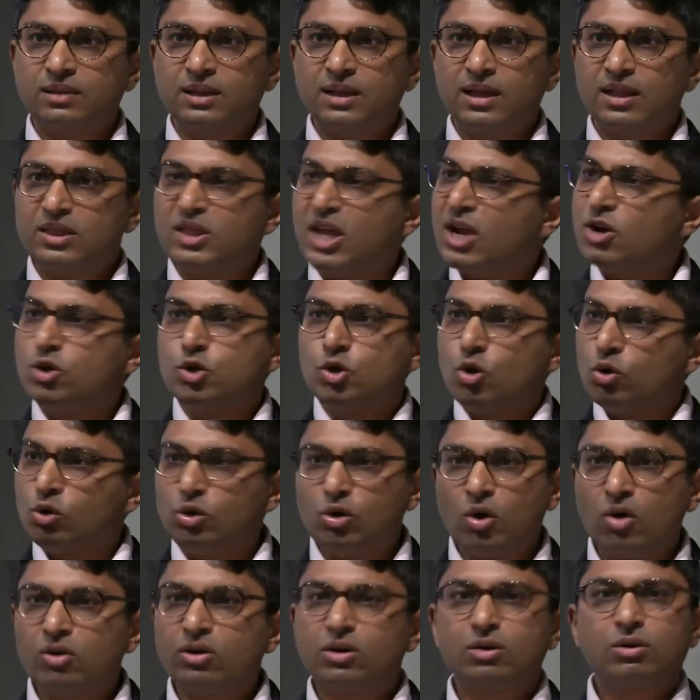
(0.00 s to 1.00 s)
They're no
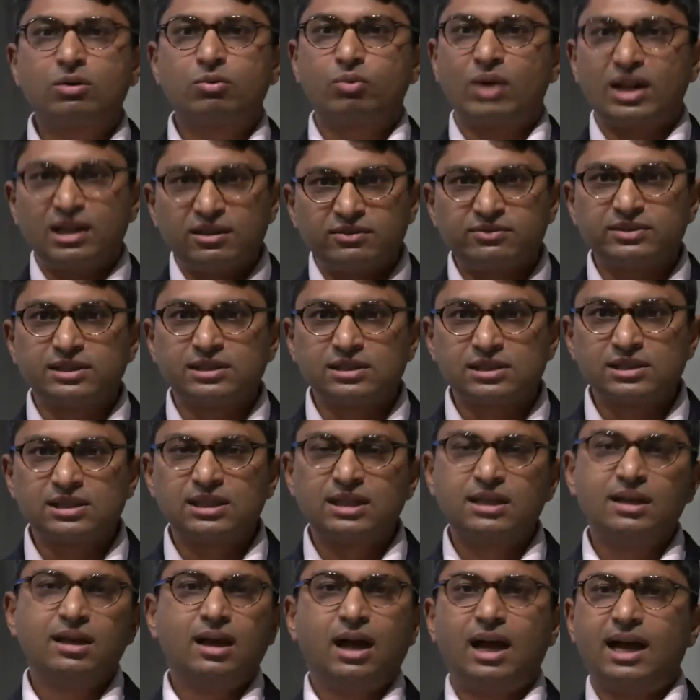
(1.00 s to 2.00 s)
longer relevant.
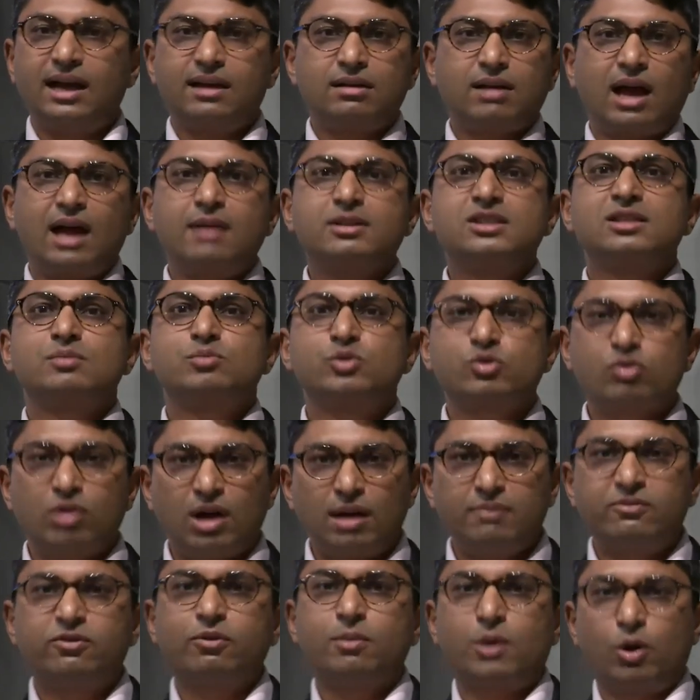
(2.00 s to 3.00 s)
I
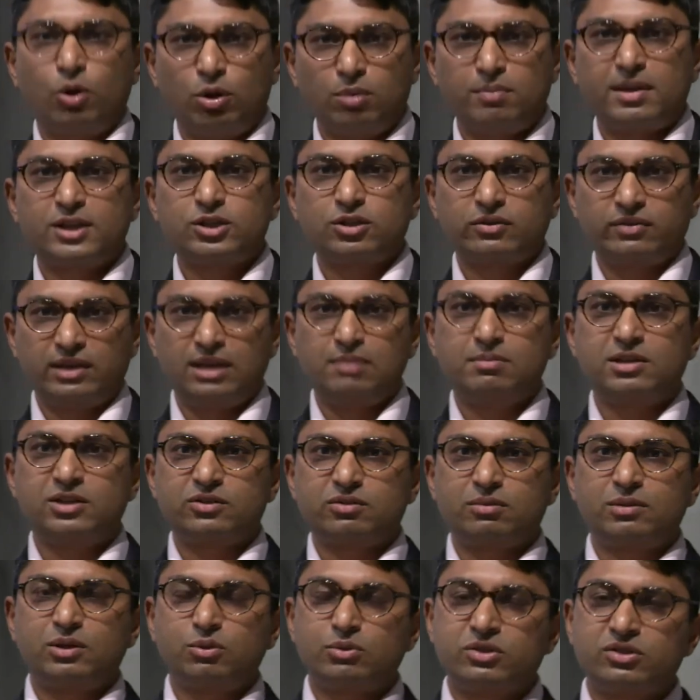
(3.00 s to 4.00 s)
unsubscribed from a whole bunch of emails
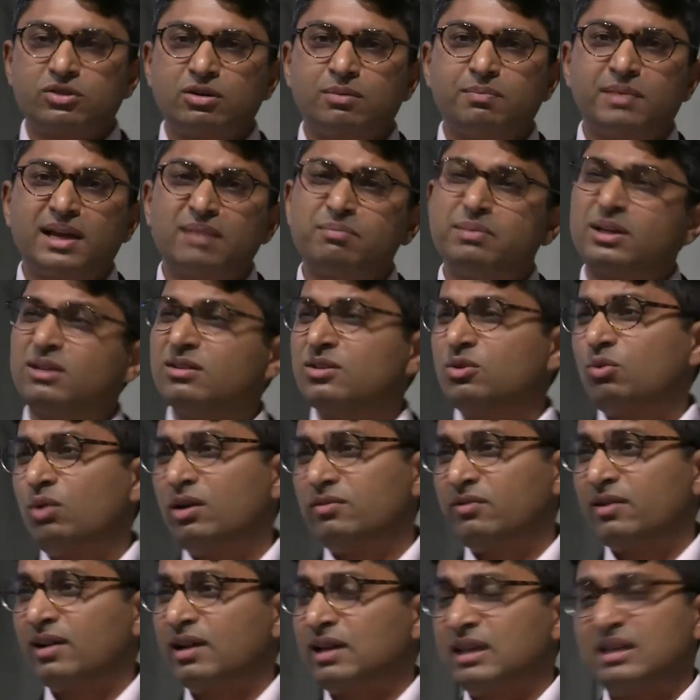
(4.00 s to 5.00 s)
from the Reserve Bank because, quite
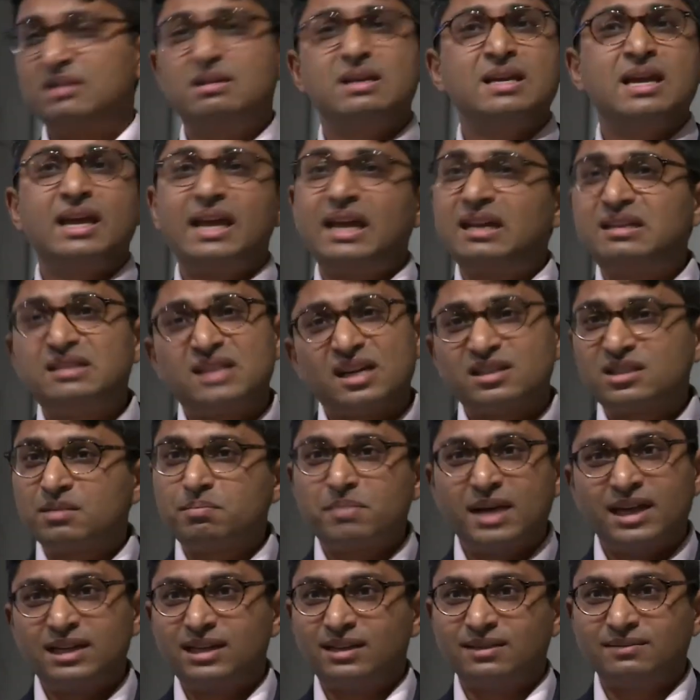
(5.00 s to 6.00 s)
frankly, it doesn't
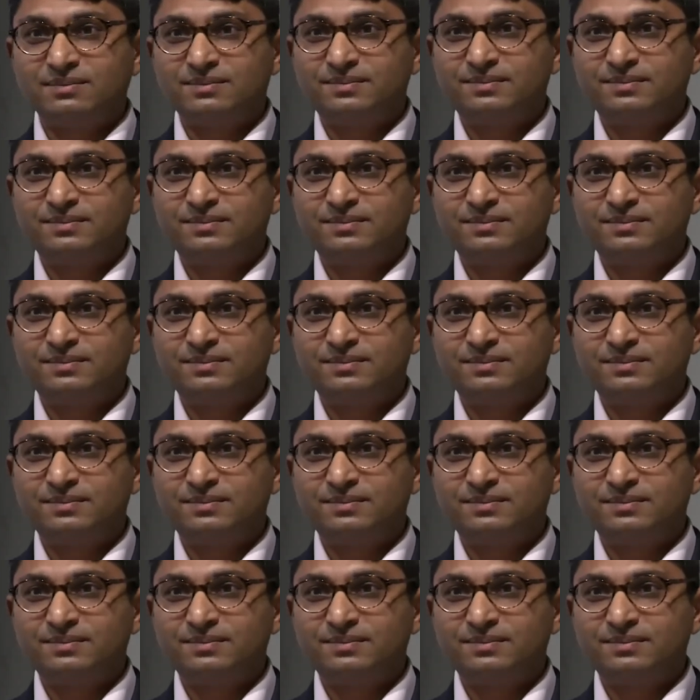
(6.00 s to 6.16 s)
matter.